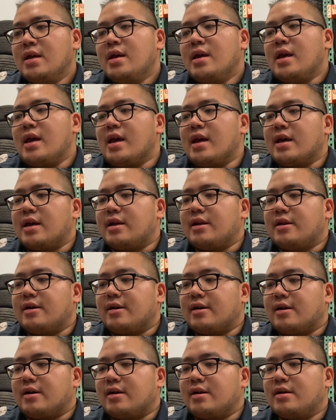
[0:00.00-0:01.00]
and
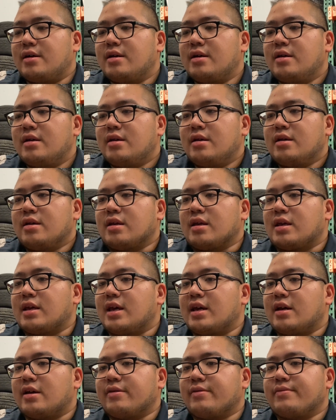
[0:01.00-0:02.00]

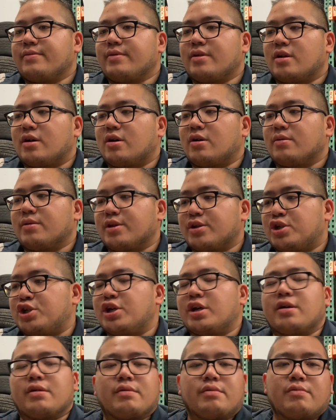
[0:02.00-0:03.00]
get, you know,
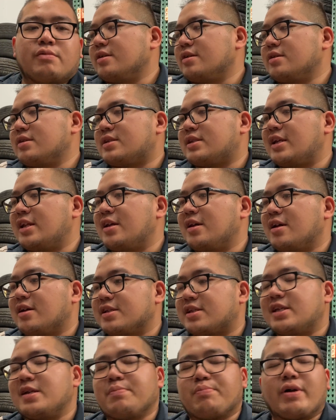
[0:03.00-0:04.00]
legit
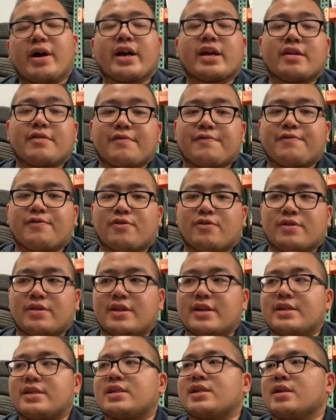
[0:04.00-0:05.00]
seat bracket for
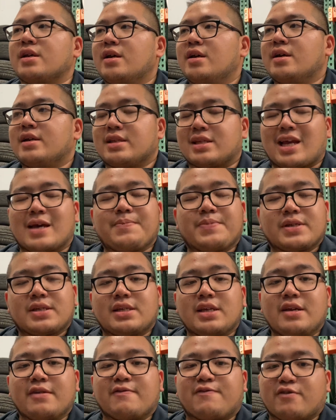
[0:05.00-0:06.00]
this type of
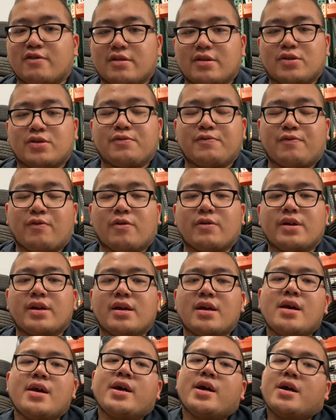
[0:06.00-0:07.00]
seat for the 240.
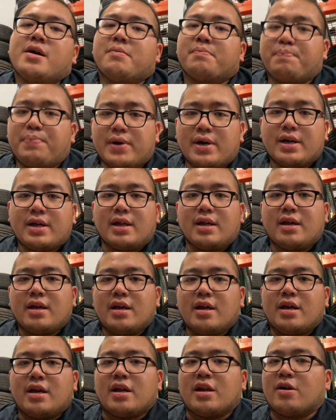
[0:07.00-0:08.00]
But
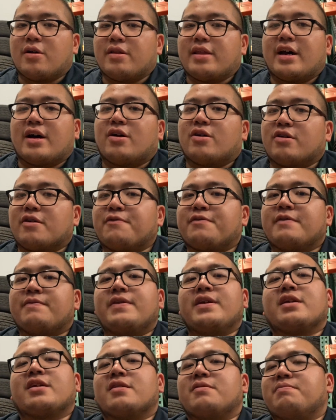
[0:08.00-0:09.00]
you know, that
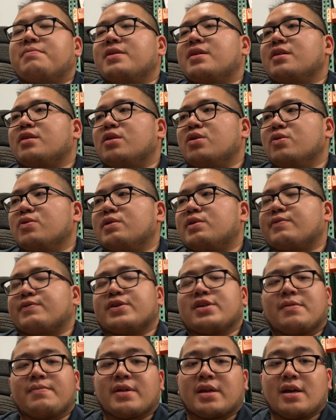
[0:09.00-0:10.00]
150 can be used for
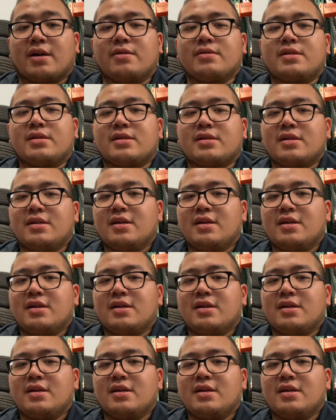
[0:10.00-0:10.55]
something else.